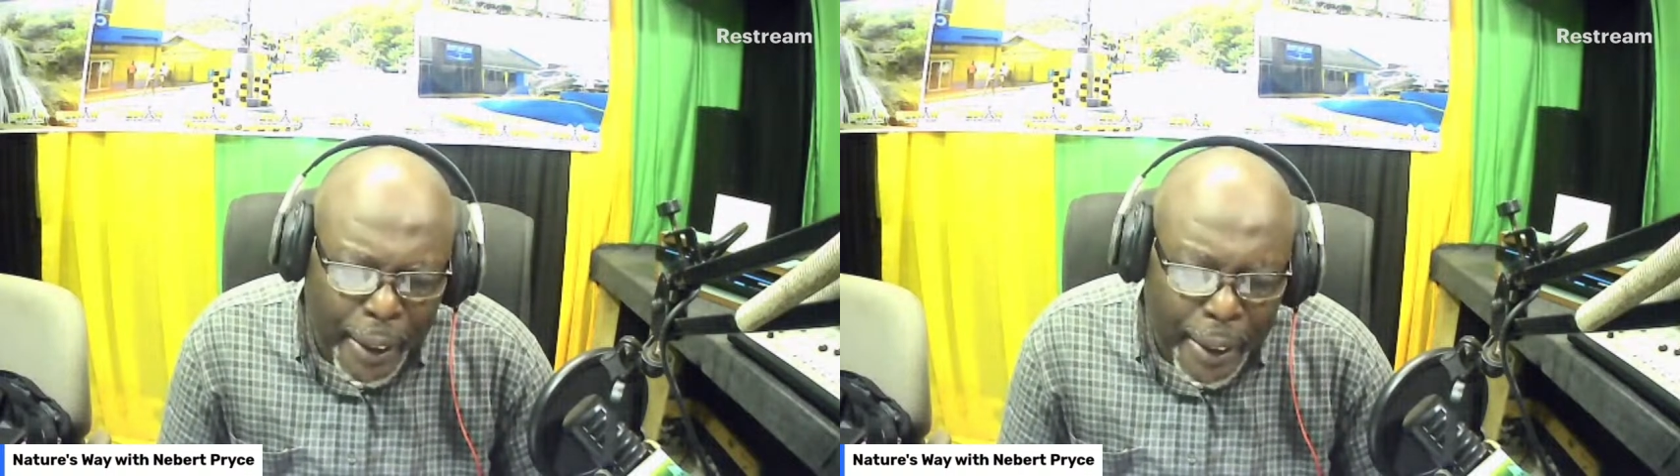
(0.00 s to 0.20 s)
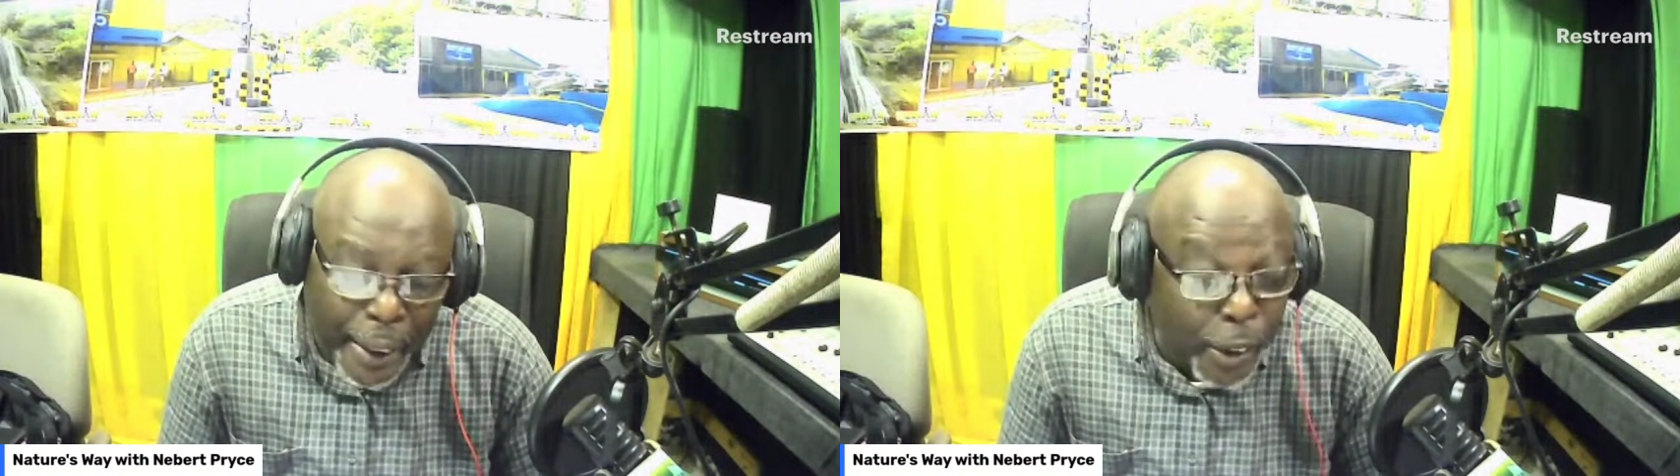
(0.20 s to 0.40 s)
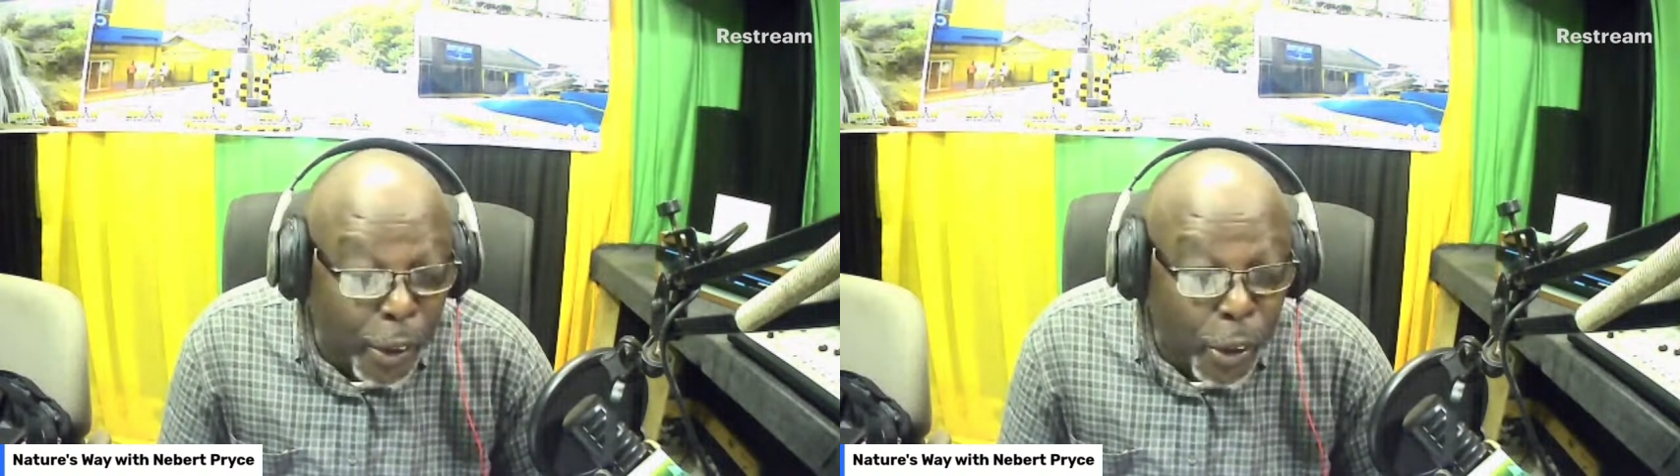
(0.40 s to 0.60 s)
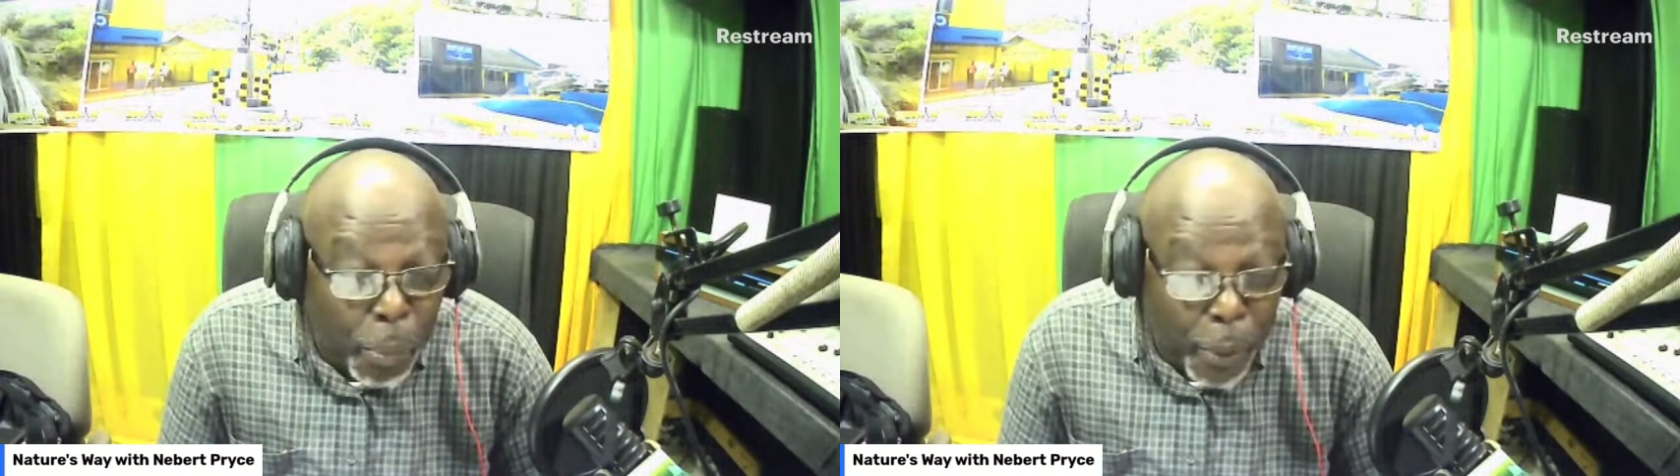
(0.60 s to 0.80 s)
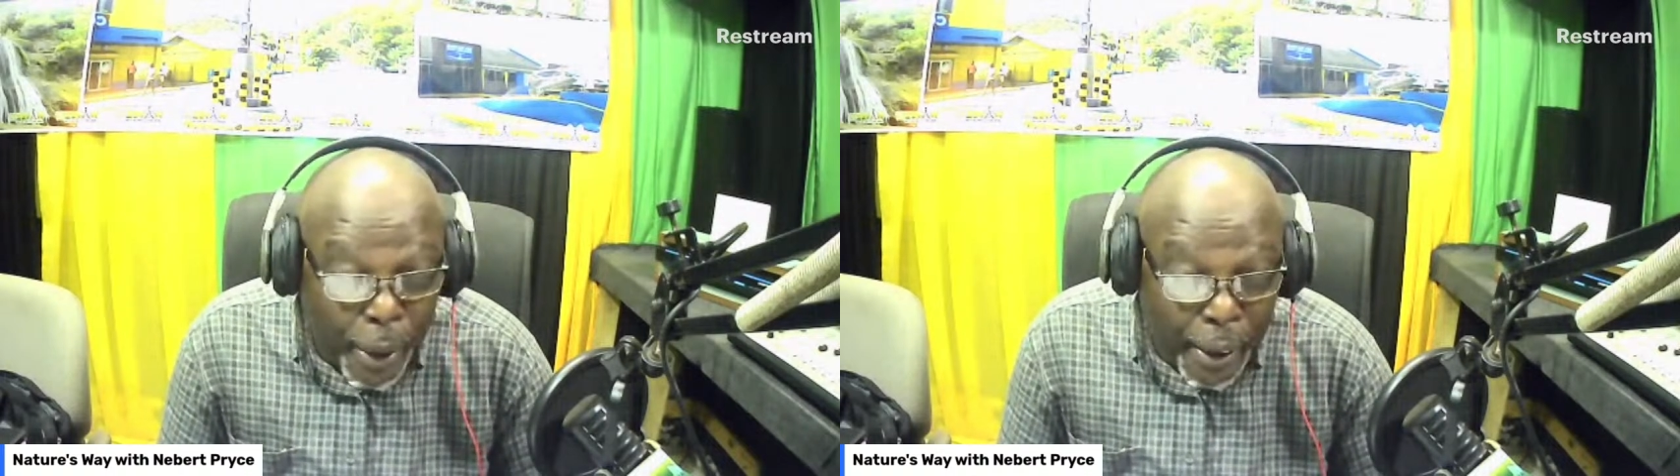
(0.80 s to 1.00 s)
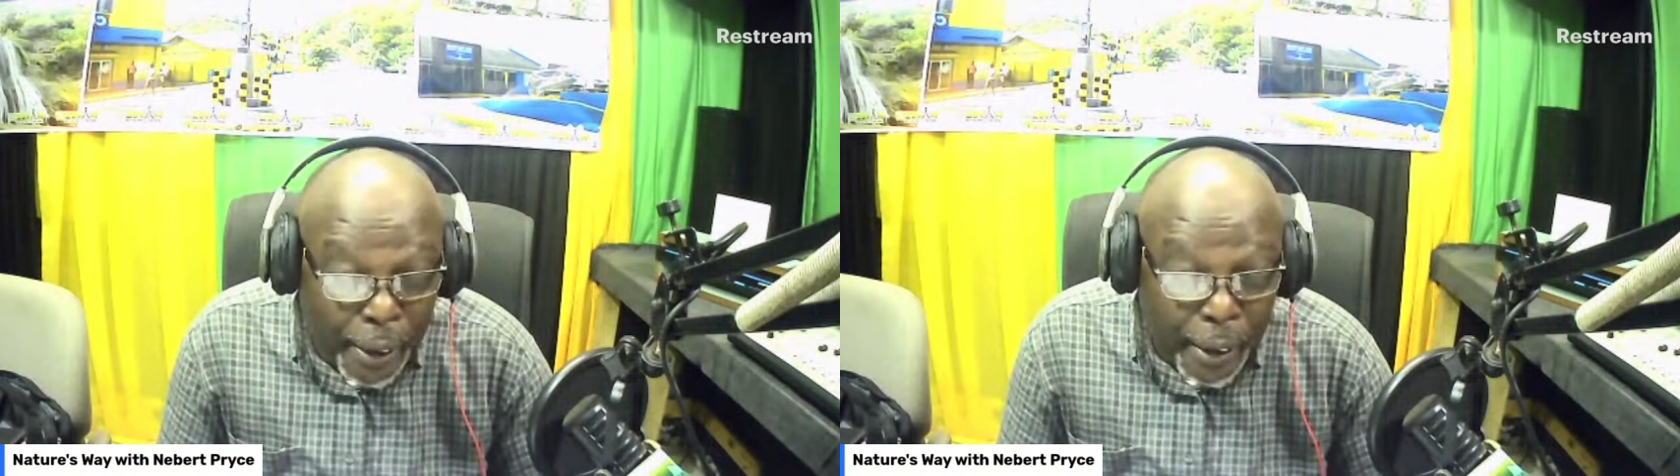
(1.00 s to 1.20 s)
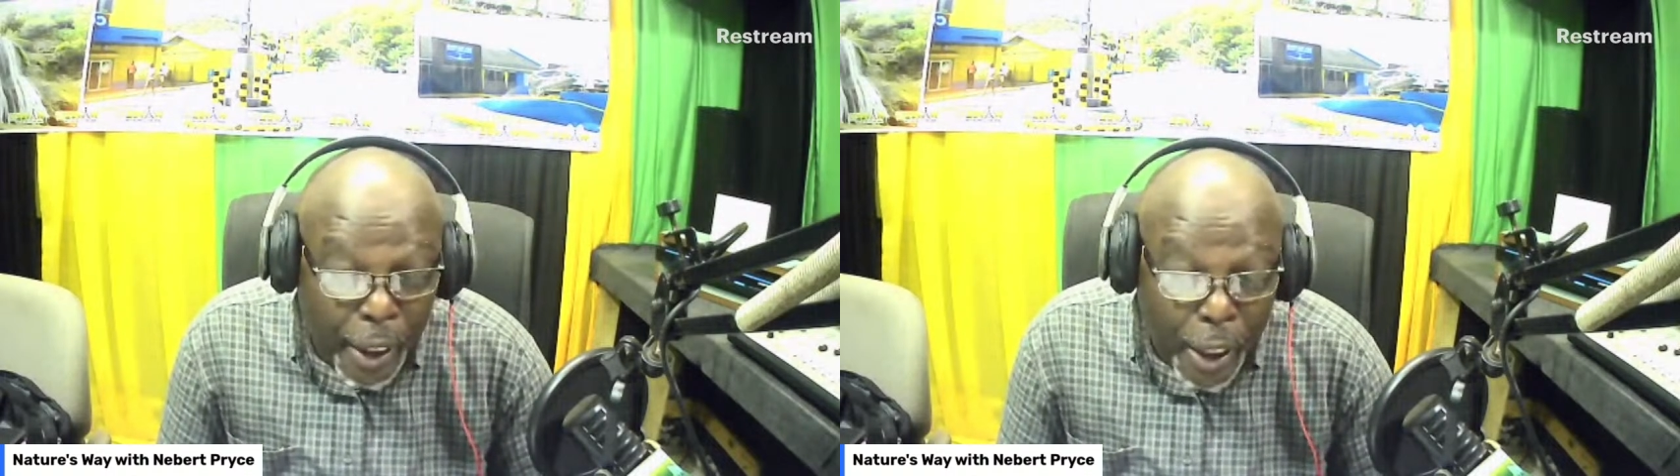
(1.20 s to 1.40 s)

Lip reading: and answering our prayers.